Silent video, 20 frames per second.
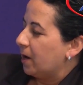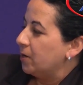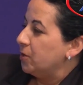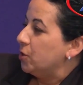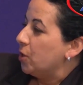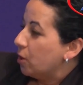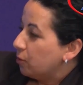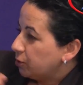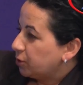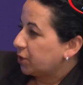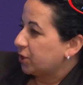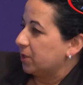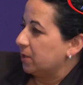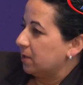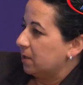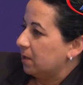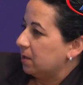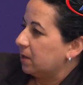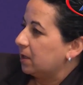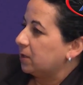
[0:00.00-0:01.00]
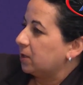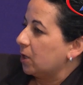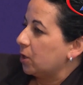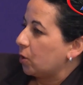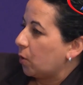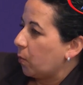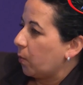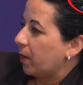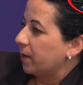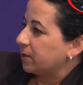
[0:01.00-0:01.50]
notion that they
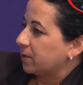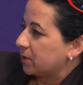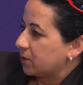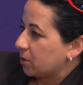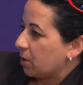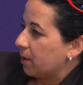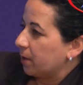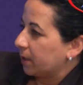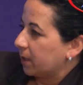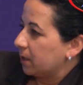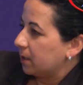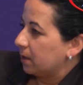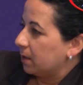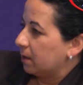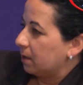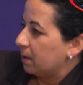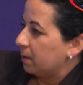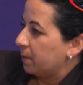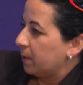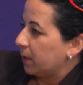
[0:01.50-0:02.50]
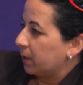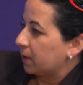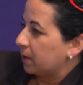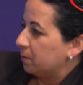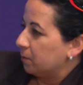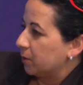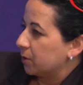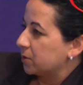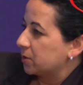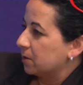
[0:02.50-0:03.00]
don't want to target
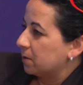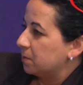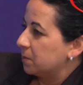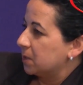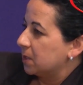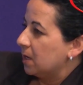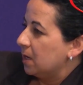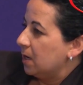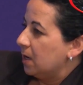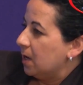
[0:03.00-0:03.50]
American Muslims,